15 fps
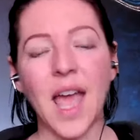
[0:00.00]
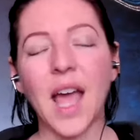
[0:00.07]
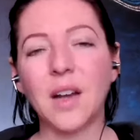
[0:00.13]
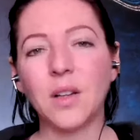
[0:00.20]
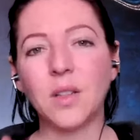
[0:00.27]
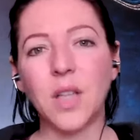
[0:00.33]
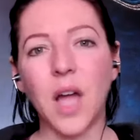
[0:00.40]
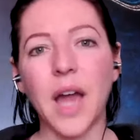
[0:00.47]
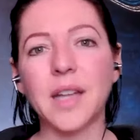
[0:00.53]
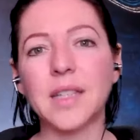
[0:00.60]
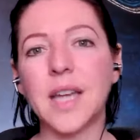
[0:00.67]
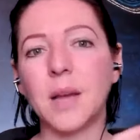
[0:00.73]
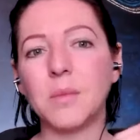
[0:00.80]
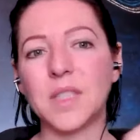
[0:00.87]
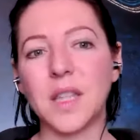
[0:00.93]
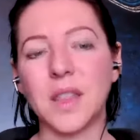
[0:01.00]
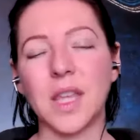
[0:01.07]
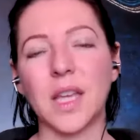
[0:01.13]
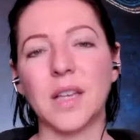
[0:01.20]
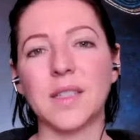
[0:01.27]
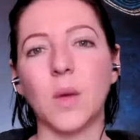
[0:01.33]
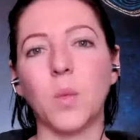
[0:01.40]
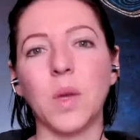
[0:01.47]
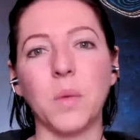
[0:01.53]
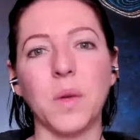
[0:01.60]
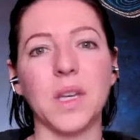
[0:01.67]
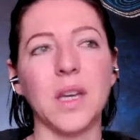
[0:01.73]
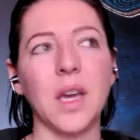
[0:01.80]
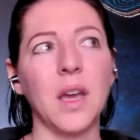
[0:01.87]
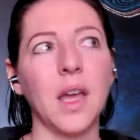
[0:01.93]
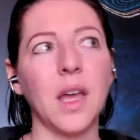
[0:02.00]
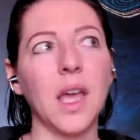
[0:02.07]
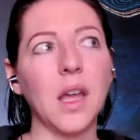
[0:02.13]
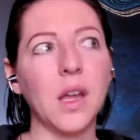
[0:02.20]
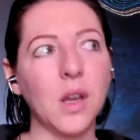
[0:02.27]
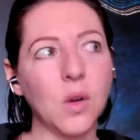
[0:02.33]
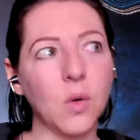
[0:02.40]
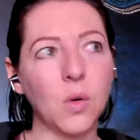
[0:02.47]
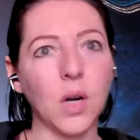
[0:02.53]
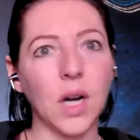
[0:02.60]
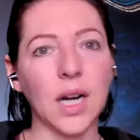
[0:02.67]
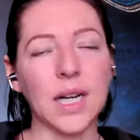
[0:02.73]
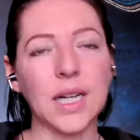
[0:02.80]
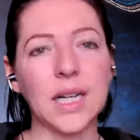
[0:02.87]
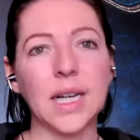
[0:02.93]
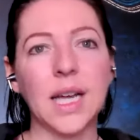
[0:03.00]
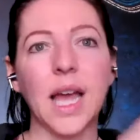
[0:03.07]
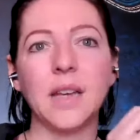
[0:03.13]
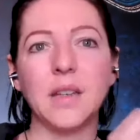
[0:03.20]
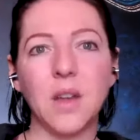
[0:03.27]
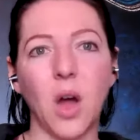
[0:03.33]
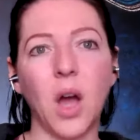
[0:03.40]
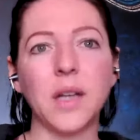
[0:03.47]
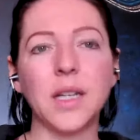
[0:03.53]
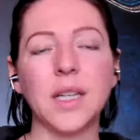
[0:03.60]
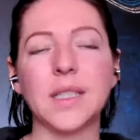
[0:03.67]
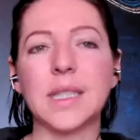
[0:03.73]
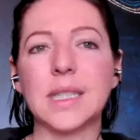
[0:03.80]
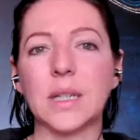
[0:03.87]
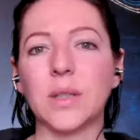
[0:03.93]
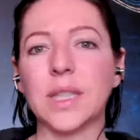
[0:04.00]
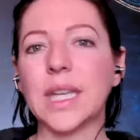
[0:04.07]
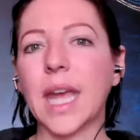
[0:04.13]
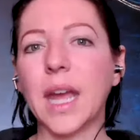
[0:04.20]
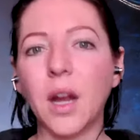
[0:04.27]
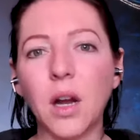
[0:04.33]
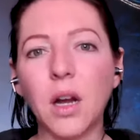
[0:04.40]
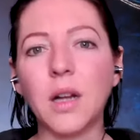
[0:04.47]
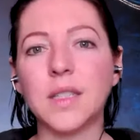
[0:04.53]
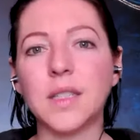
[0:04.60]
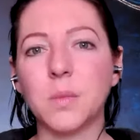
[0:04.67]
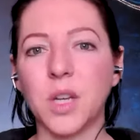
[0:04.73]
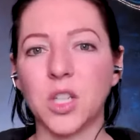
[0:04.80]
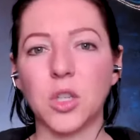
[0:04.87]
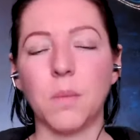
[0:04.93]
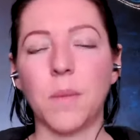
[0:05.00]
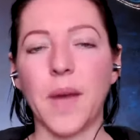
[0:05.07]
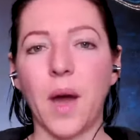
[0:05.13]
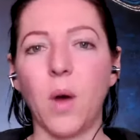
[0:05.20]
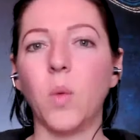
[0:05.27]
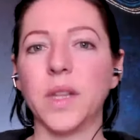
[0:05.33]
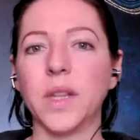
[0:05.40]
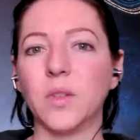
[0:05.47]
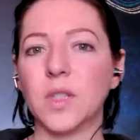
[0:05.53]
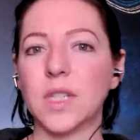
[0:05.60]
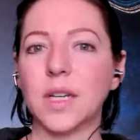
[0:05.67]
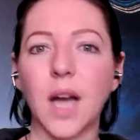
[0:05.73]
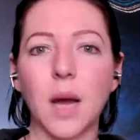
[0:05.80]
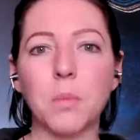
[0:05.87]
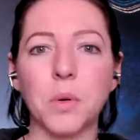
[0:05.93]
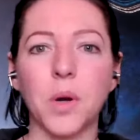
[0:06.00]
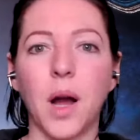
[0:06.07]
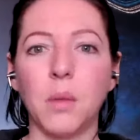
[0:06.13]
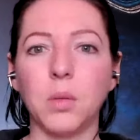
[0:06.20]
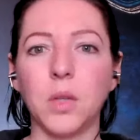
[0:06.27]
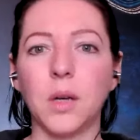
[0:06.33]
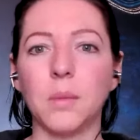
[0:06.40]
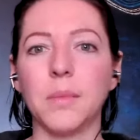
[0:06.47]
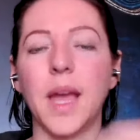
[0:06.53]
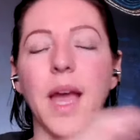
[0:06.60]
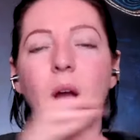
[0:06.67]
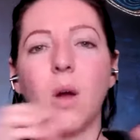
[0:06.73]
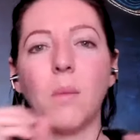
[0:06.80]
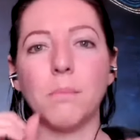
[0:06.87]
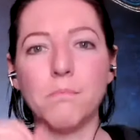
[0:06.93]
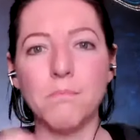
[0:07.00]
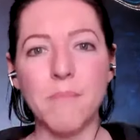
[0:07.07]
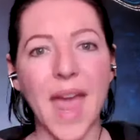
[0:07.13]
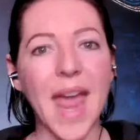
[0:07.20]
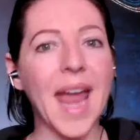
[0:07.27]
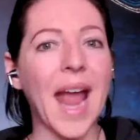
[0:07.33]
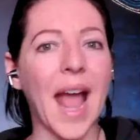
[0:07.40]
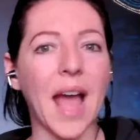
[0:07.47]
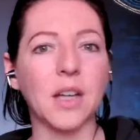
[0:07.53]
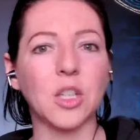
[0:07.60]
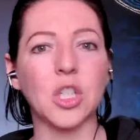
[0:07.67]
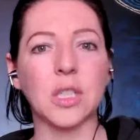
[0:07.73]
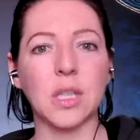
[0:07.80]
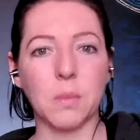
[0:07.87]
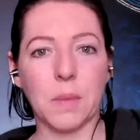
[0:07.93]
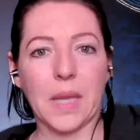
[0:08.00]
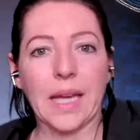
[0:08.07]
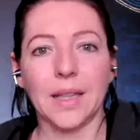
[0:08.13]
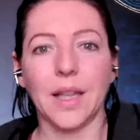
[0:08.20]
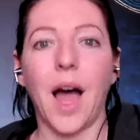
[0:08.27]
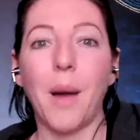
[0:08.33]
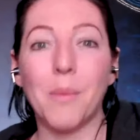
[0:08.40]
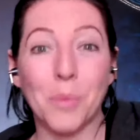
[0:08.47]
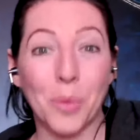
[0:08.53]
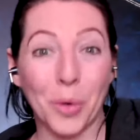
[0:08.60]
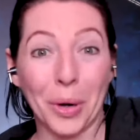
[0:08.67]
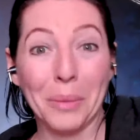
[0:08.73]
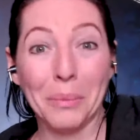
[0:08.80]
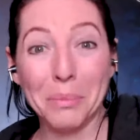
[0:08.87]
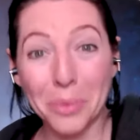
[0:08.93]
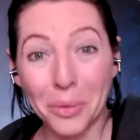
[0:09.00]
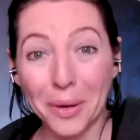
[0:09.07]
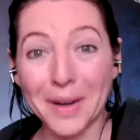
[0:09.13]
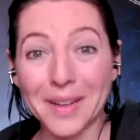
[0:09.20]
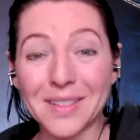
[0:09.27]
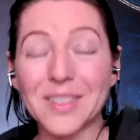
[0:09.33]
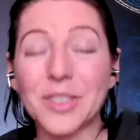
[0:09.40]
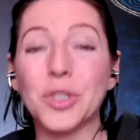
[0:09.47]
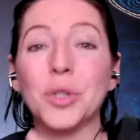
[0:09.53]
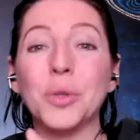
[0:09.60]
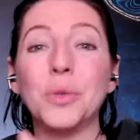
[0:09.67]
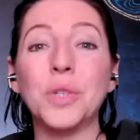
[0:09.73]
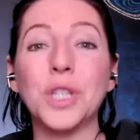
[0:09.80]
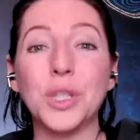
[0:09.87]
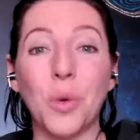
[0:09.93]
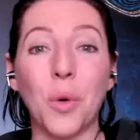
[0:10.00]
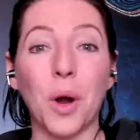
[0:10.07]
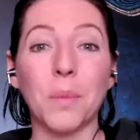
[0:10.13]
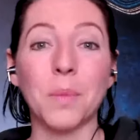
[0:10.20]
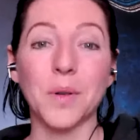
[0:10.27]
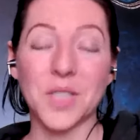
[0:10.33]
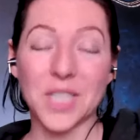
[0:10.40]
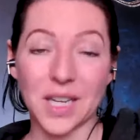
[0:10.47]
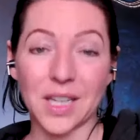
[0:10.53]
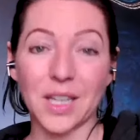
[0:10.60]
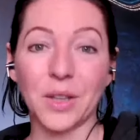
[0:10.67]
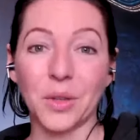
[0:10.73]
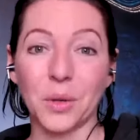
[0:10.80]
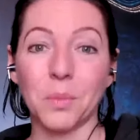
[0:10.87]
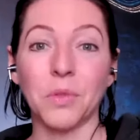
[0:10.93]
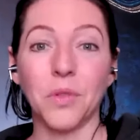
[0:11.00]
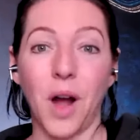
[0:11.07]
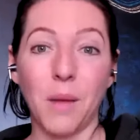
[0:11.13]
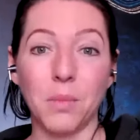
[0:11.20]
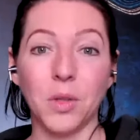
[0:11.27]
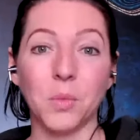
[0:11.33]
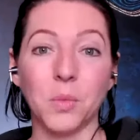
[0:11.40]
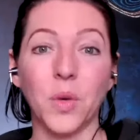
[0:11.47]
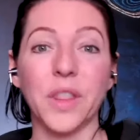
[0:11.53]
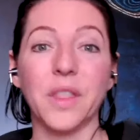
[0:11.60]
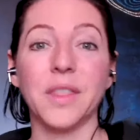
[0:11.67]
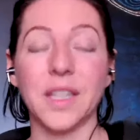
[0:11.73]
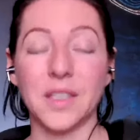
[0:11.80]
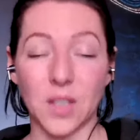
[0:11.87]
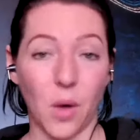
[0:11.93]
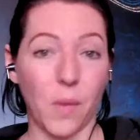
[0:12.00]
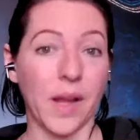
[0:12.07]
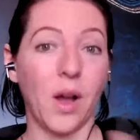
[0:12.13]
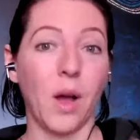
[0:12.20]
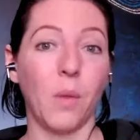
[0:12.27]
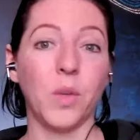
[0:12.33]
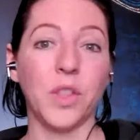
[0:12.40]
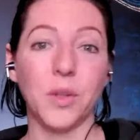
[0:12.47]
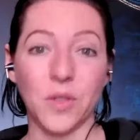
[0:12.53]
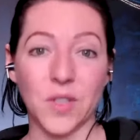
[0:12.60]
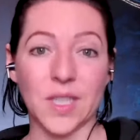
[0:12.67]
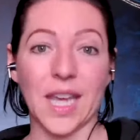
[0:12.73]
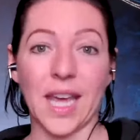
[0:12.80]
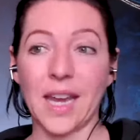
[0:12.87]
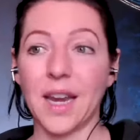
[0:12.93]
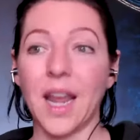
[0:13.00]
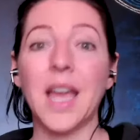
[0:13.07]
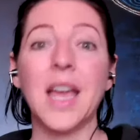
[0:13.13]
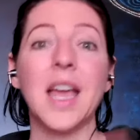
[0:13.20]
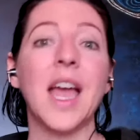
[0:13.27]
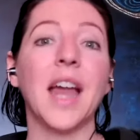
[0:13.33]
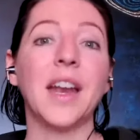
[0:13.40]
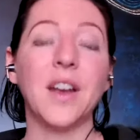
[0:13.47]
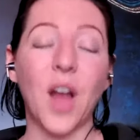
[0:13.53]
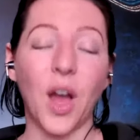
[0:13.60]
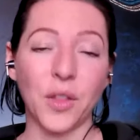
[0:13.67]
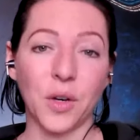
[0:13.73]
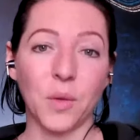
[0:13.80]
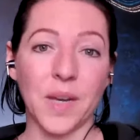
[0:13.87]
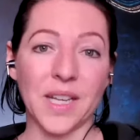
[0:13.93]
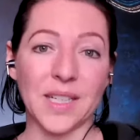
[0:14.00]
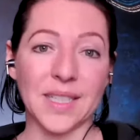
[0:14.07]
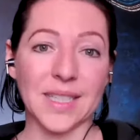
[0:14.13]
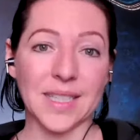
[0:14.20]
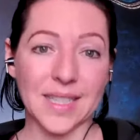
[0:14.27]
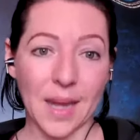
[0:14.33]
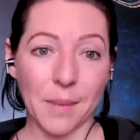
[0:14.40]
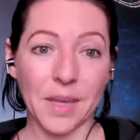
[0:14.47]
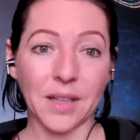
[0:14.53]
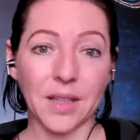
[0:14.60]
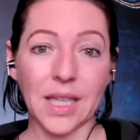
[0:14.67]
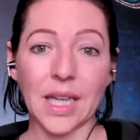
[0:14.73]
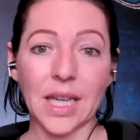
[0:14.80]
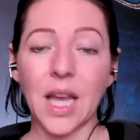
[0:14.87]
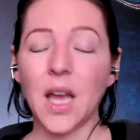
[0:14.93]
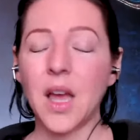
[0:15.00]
And a lot of times the things that we would ignore and not necessarily care as much about when there's a gut problem may actually be a lot more important to your particular problem with that's going on with your skin and in other ways systemically.